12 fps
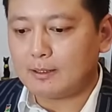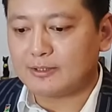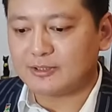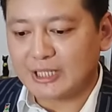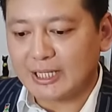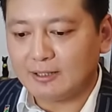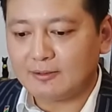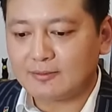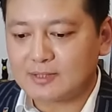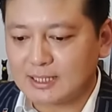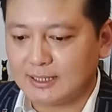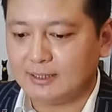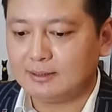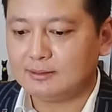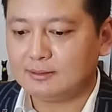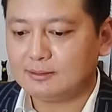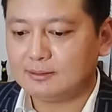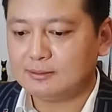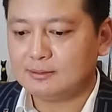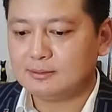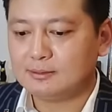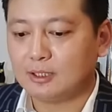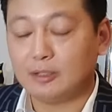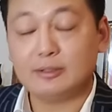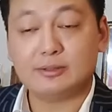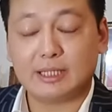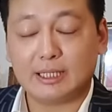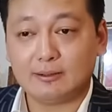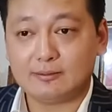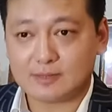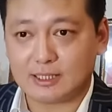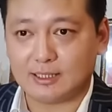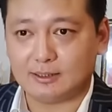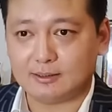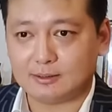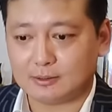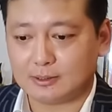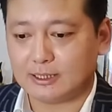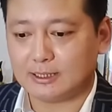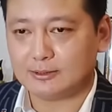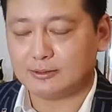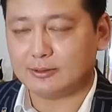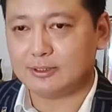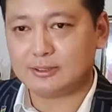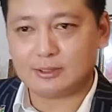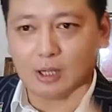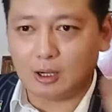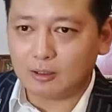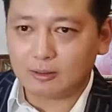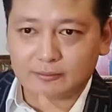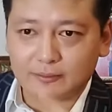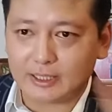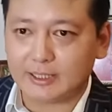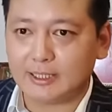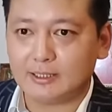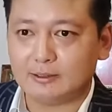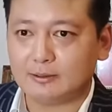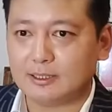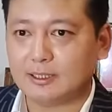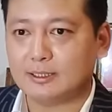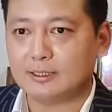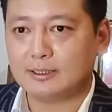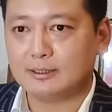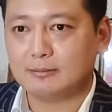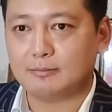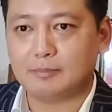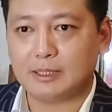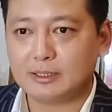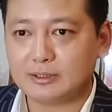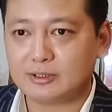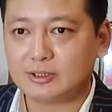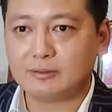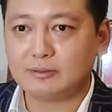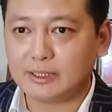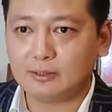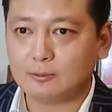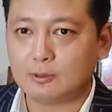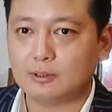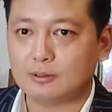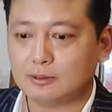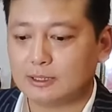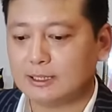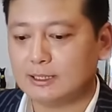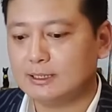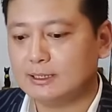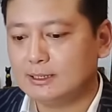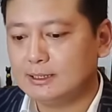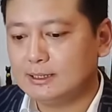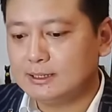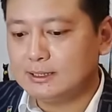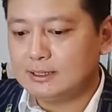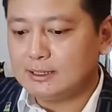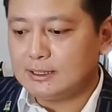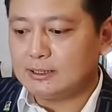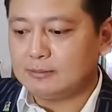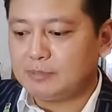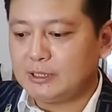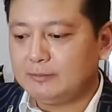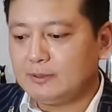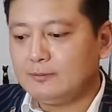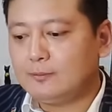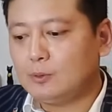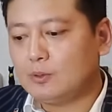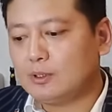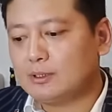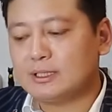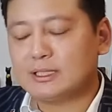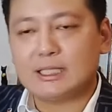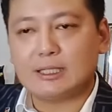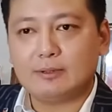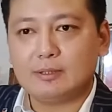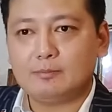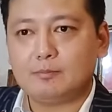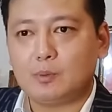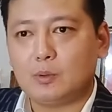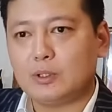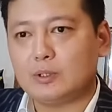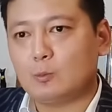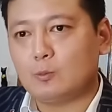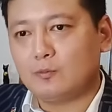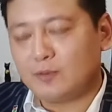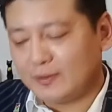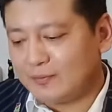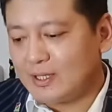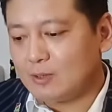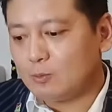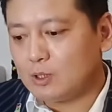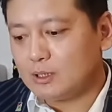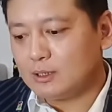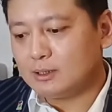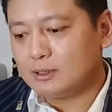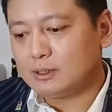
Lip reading: scale of 10, on a scale of 10, okay, so this is all of India, okay, biggest survey in the world, okay. The people voted 7.51